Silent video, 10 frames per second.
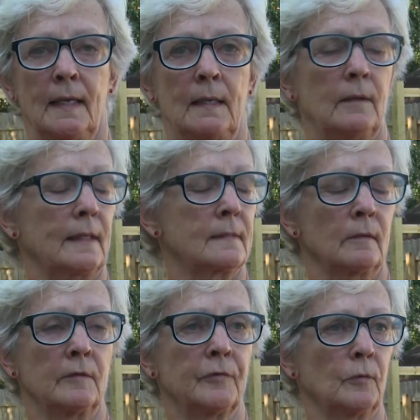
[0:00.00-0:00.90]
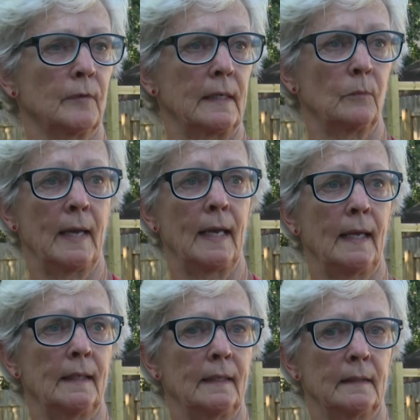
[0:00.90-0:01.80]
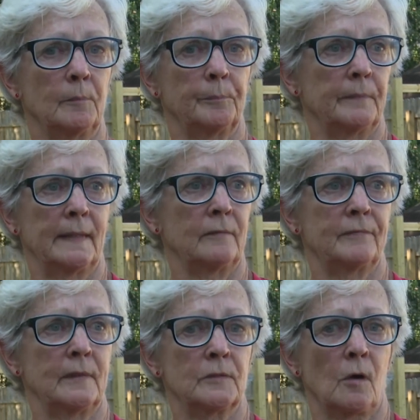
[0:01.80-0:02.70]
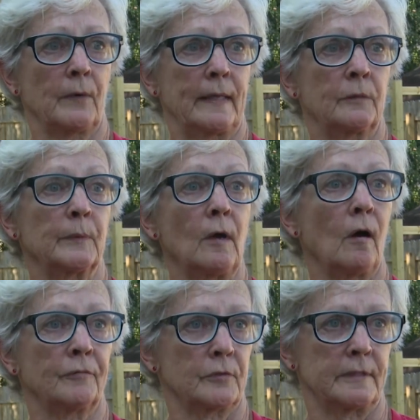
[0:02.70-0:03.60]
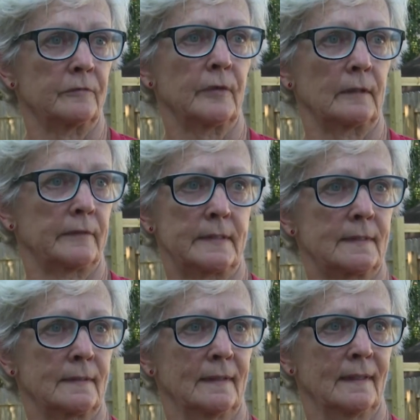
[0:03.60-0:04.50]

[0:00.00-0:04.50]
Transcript: He gets on the phone right away, and the, the, there's already three offers in front of us.